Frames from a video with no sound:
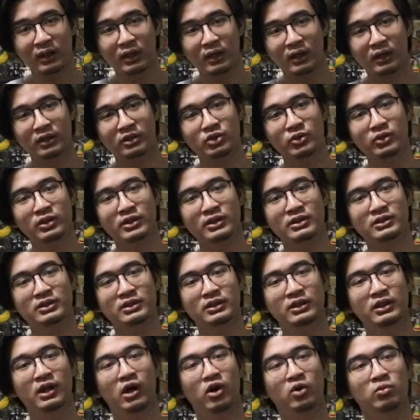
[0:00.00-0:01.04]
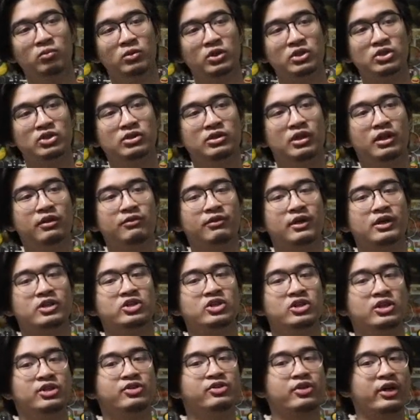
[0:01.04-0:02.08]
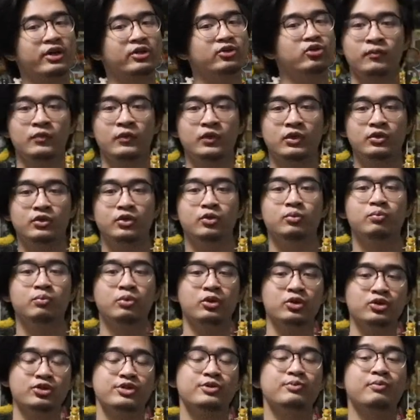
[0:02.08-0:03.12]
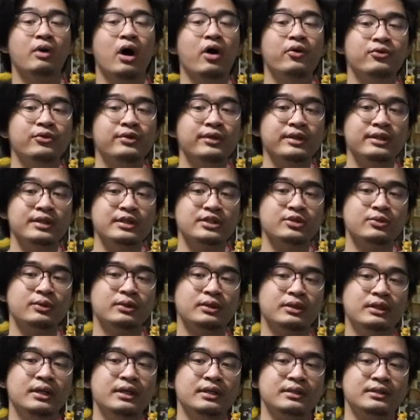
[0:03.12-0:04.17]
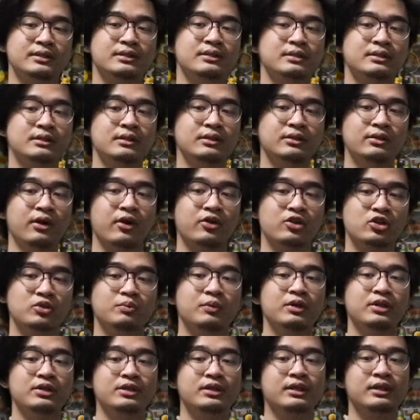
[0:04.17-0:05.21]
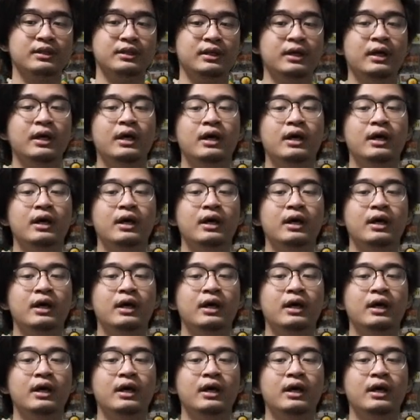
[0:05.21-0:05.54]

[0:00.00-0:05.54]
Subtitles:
And you can see how much they've actually tried to push boundaries with this documentary.